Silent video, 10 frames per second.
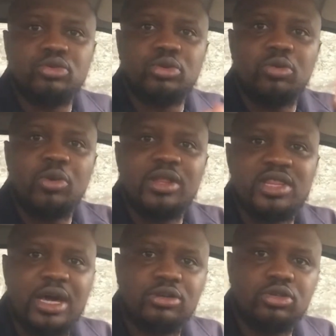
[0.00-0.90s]
to a
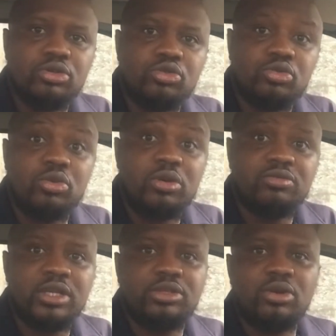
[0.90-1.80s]

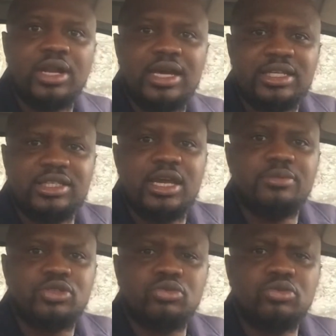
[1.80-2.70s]
$1,200 a term
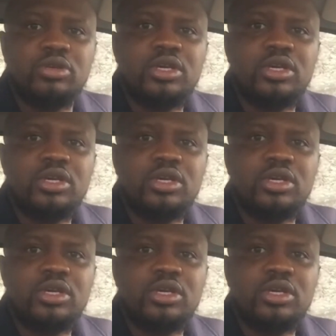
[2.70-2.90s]
school